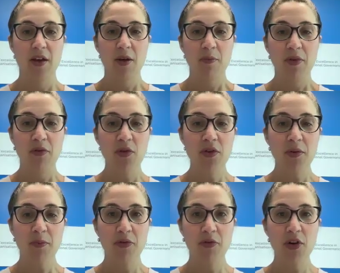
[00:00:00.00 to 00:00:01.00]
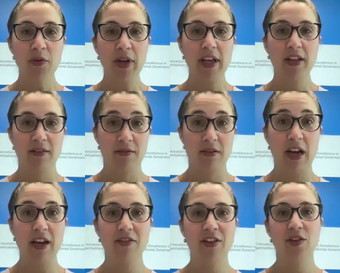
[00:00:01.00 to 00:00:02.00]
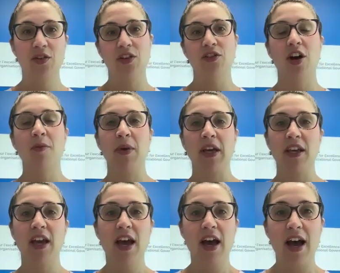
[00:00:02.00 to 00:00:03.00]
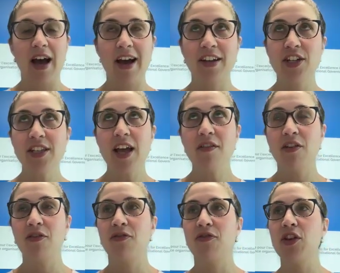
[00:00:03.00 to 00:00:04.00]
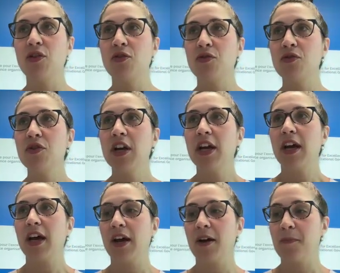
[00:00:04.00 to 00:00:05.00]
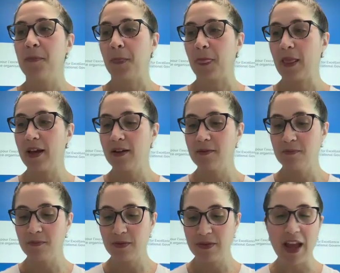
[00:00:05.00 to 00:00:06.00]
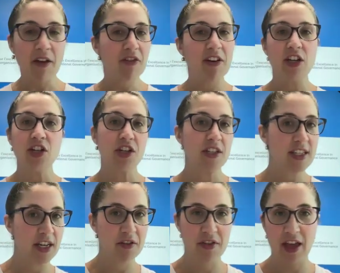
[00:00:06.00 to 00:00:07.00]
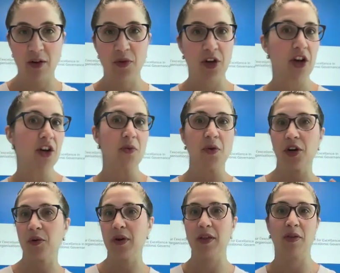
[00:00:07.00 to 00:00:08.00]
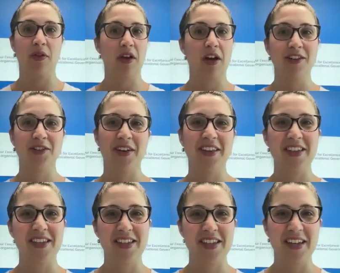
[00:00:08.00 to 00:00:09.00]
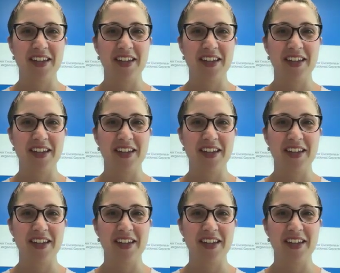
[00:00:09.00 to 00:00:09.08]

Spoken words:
Before we dive into the topic, I just have a few definitions here that we're going to work with during this